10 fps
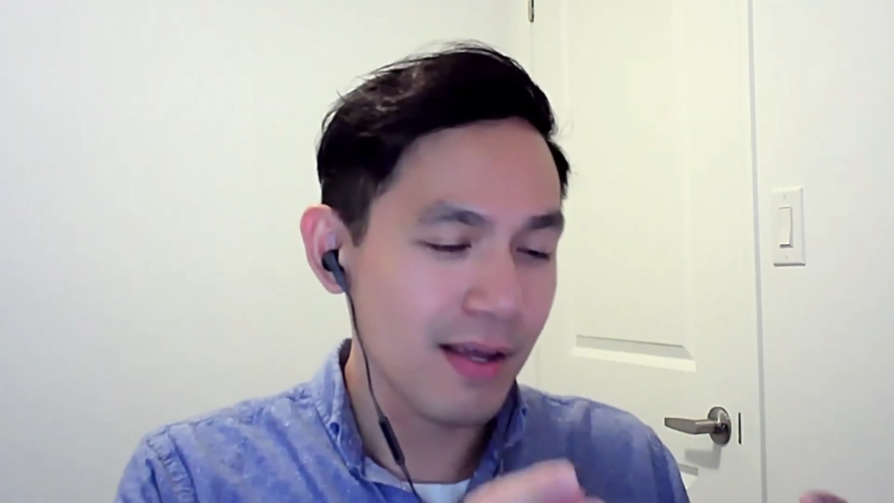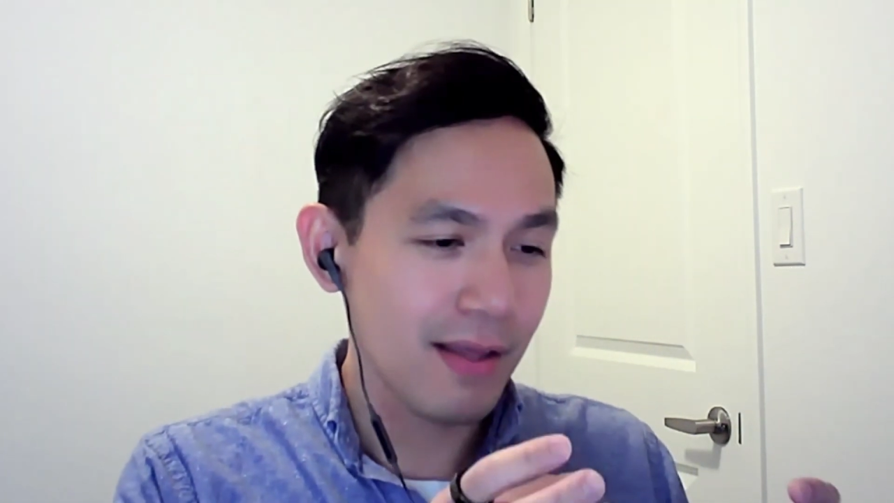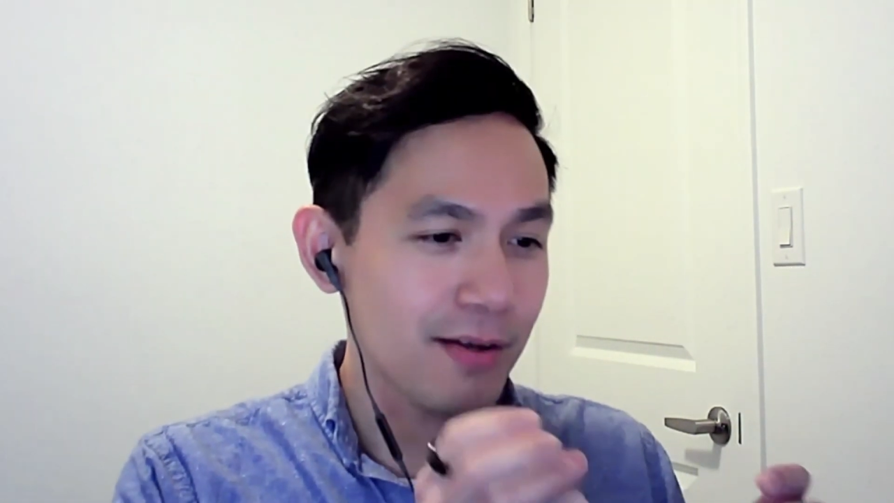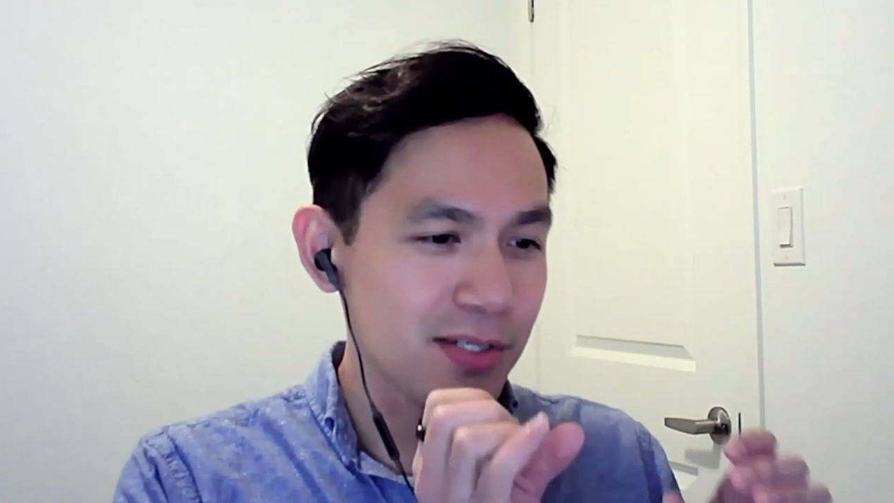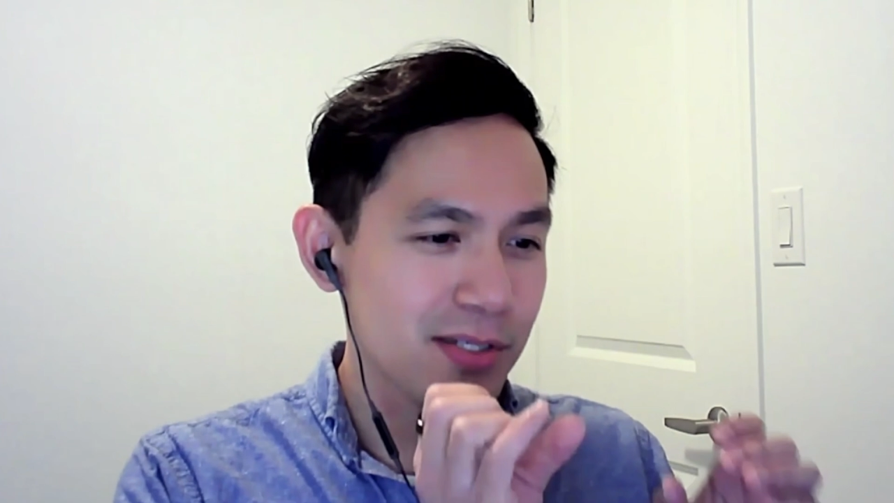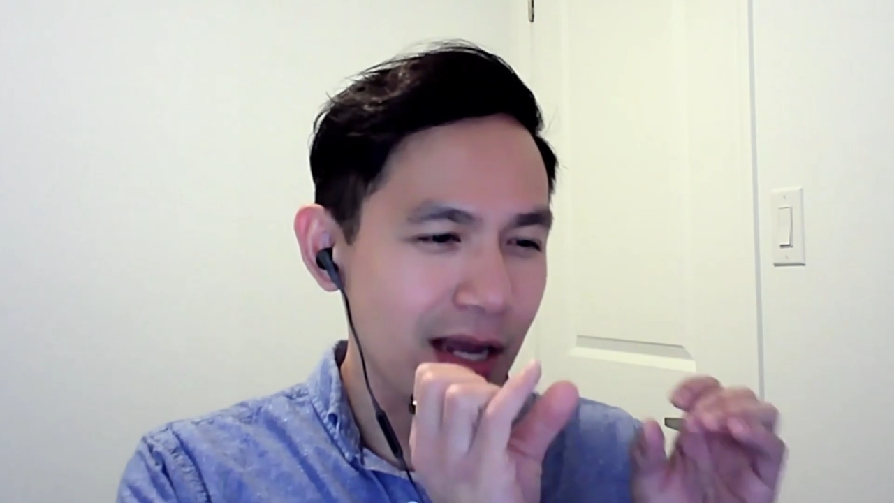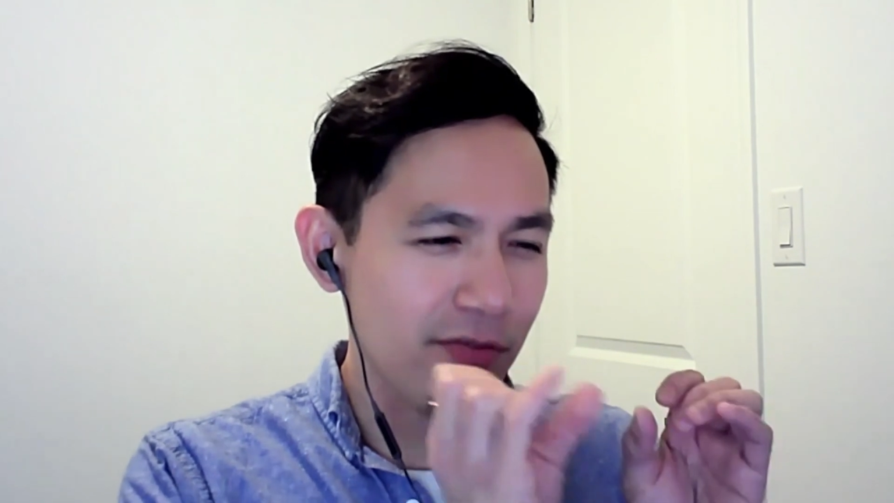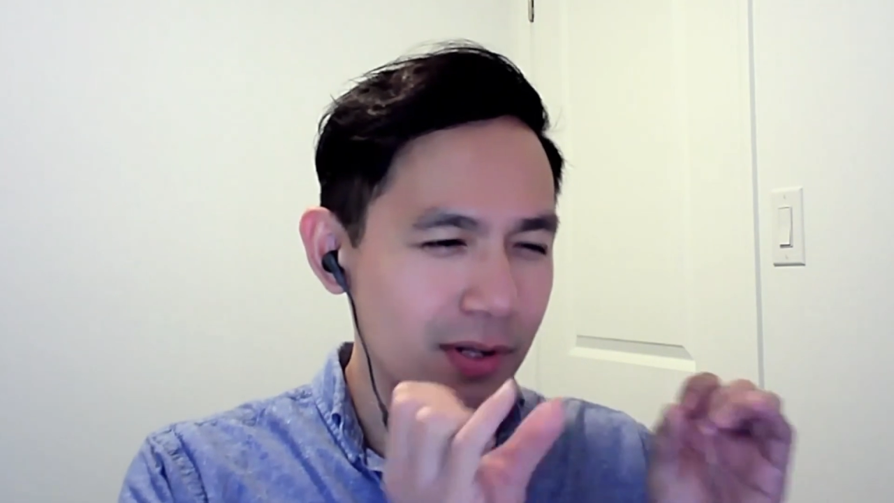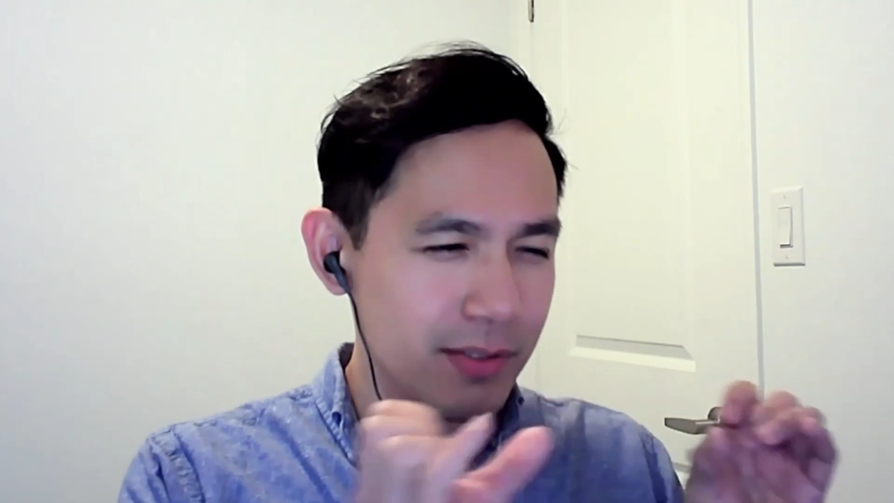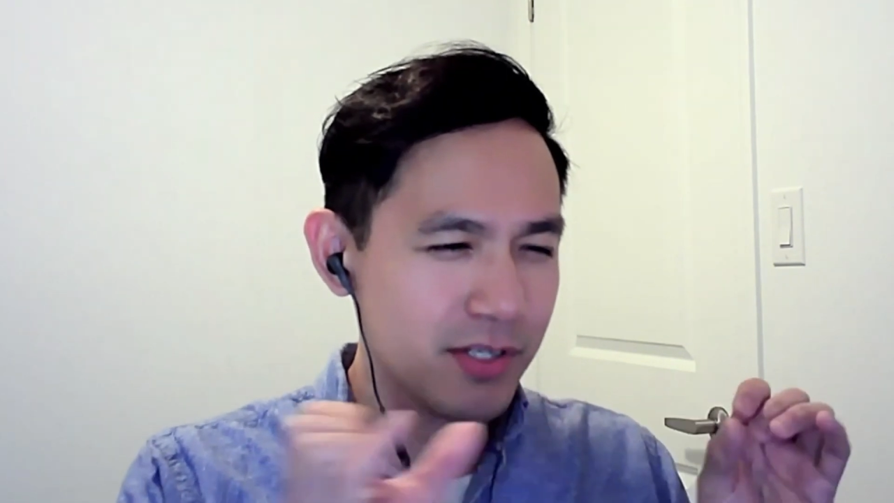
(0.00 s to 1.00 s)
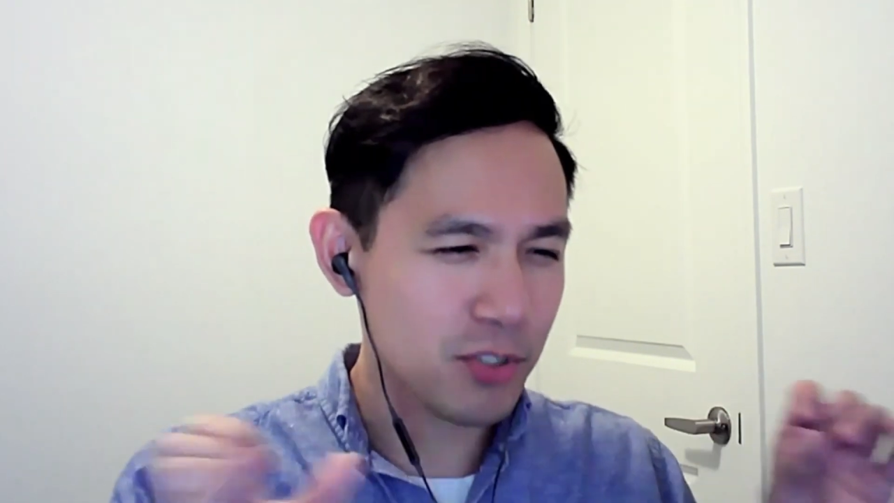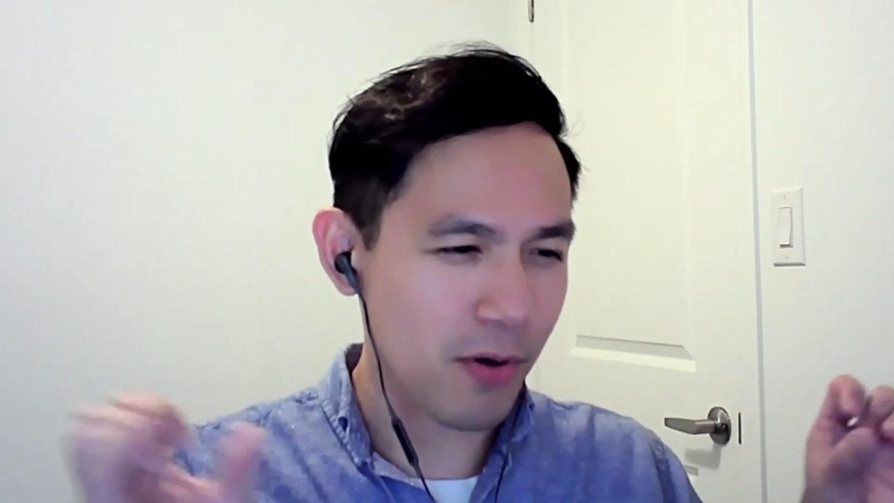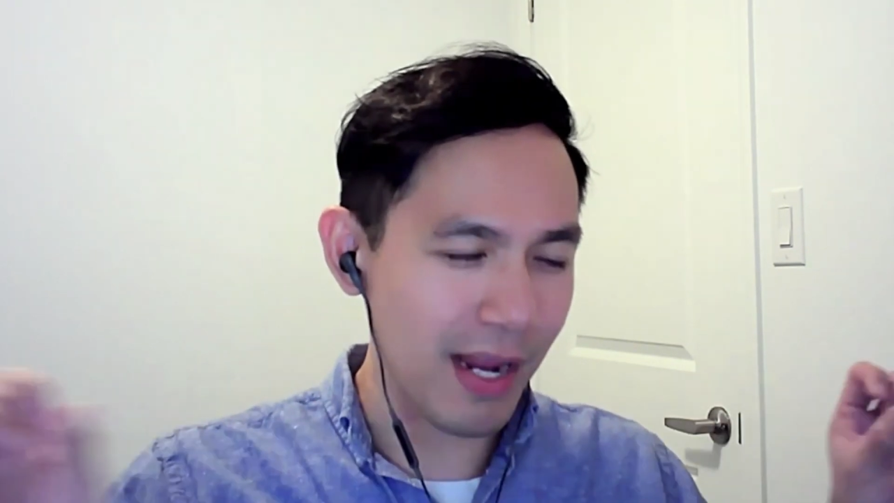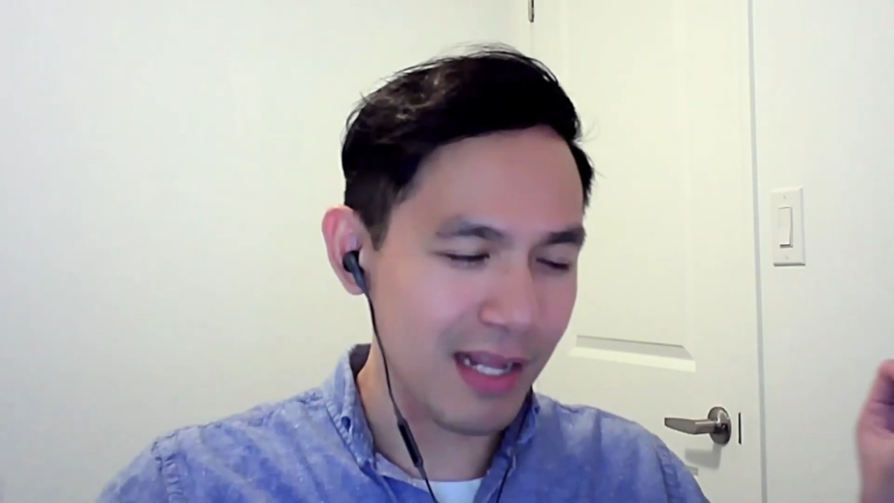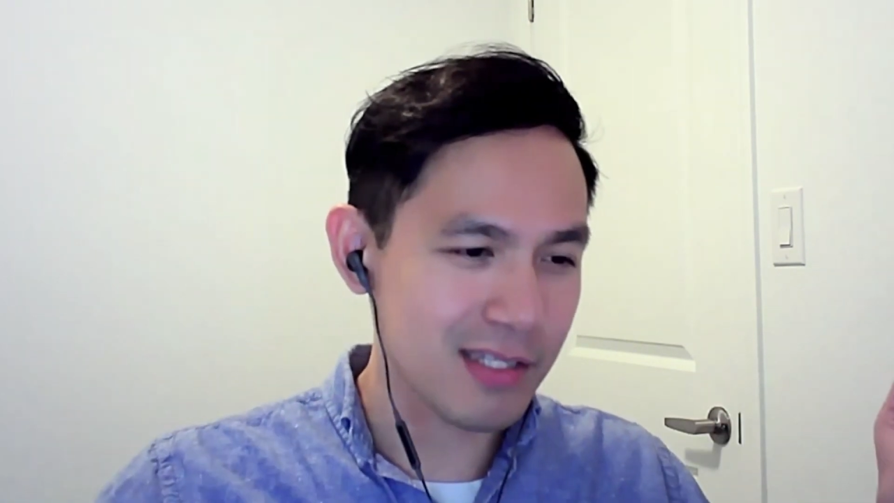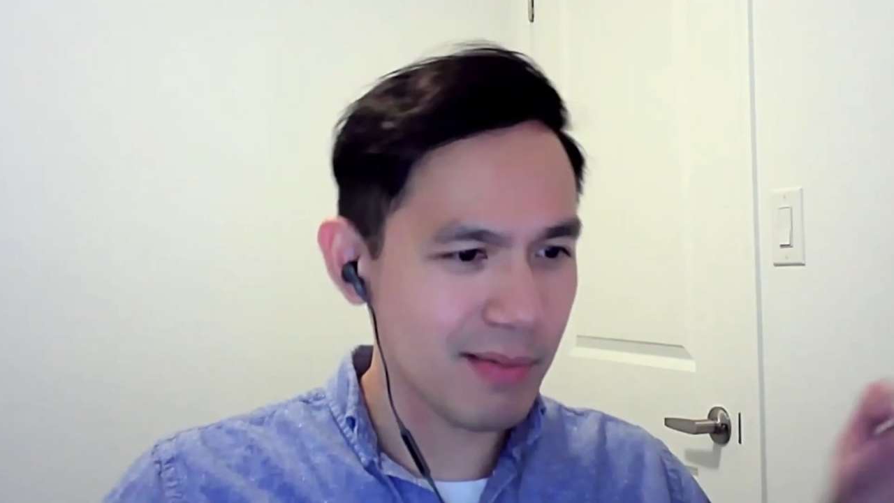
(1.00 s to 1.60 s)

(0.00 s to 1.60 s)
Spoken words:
There's several strains.